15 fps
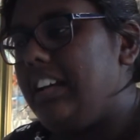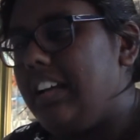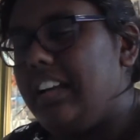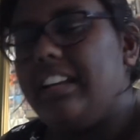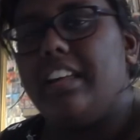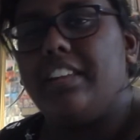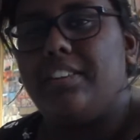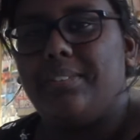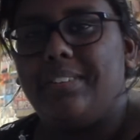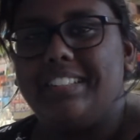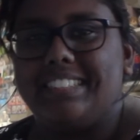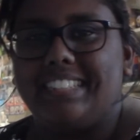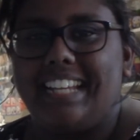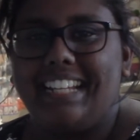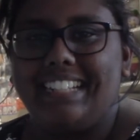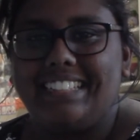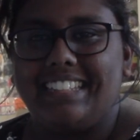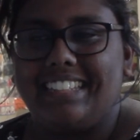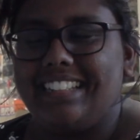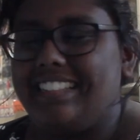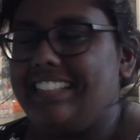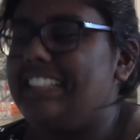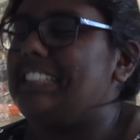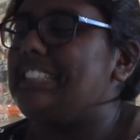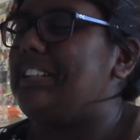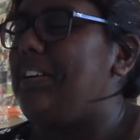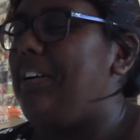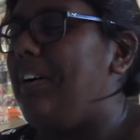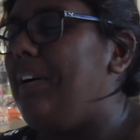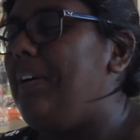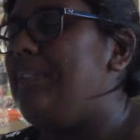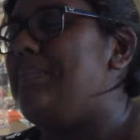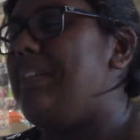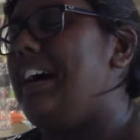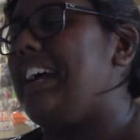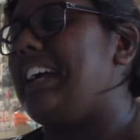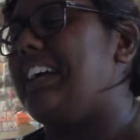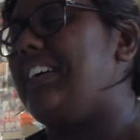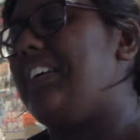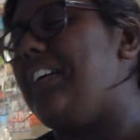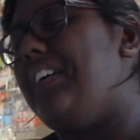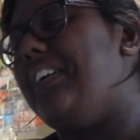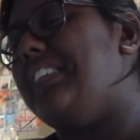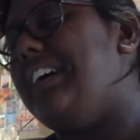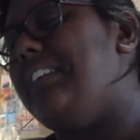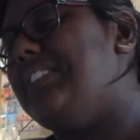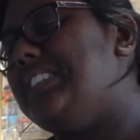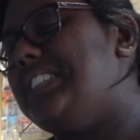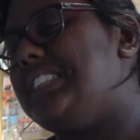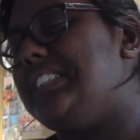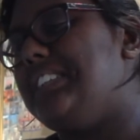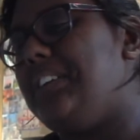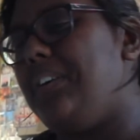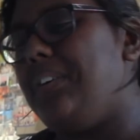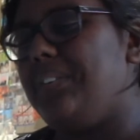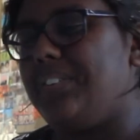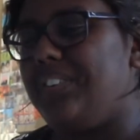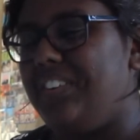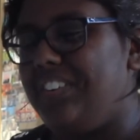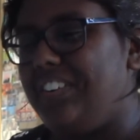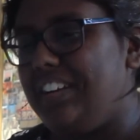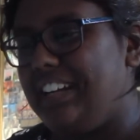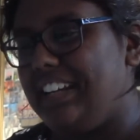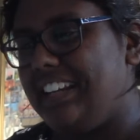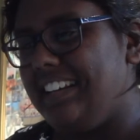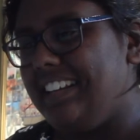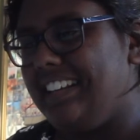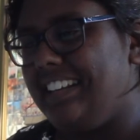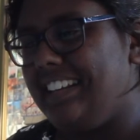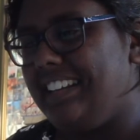another one to add to the list. Oh my god, that was so good.